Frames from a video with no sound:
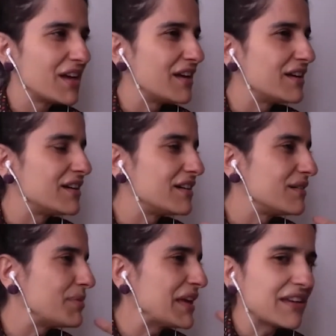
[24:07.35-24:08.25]

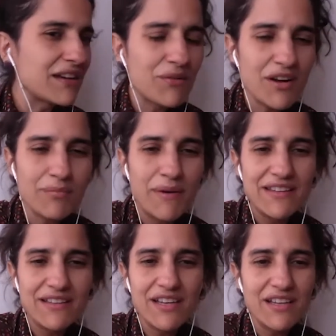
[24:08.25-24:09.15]
being a rock
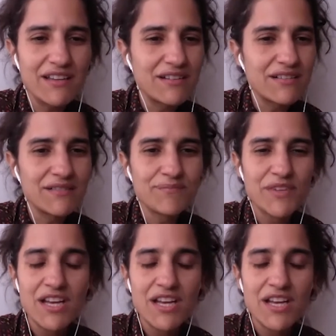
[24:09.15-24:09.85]
band leader,